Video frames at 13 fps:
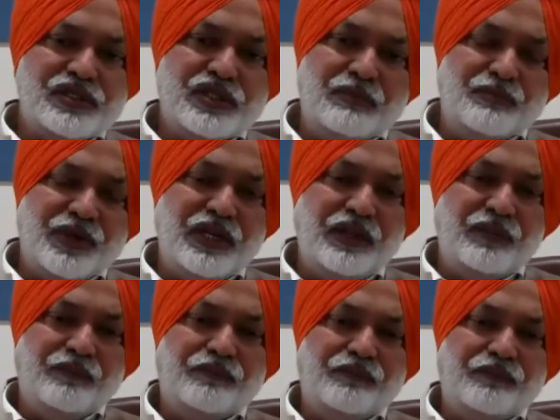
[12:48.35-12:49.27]

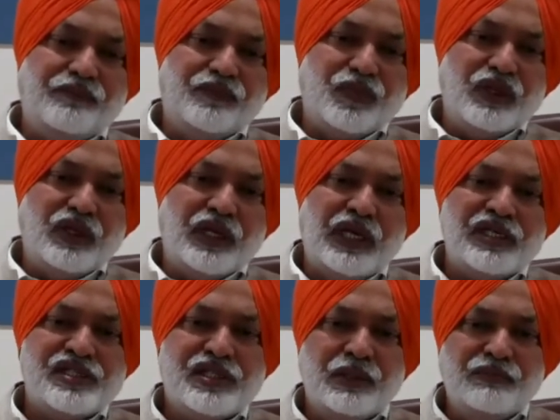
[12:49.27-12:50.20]
company
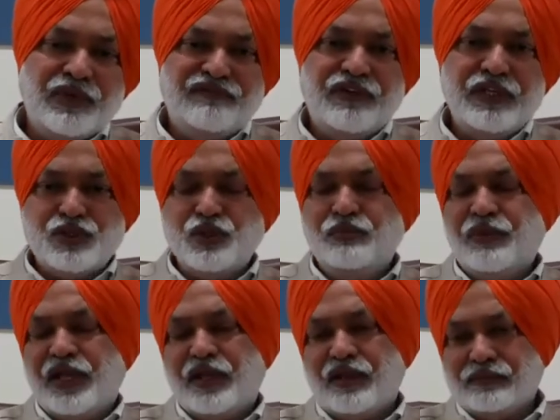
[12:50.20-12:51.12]
has some defense to
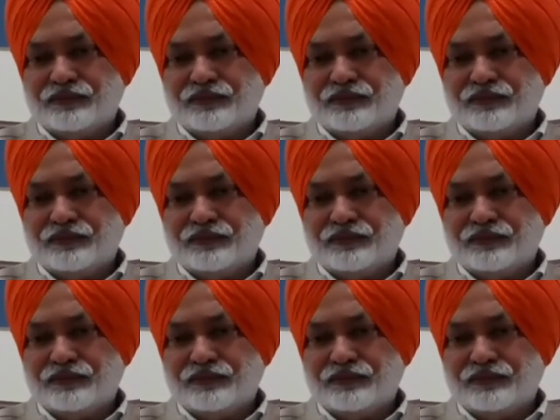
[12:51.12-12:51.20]
make.